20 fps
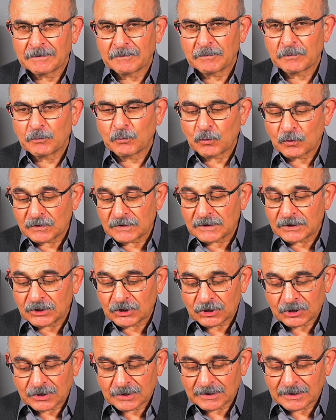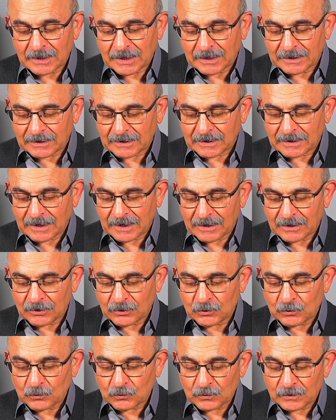position that
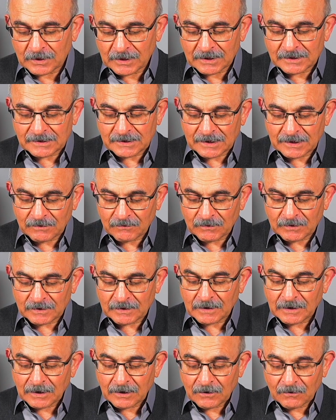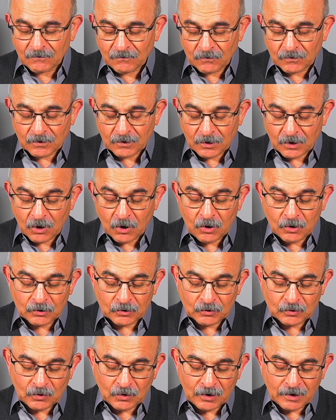you deserve it for a
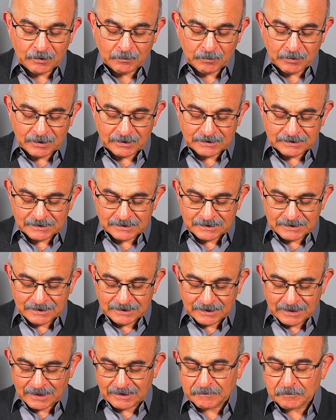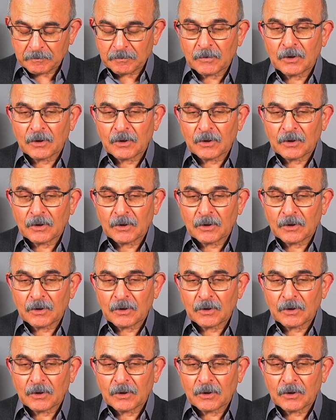long time. I see that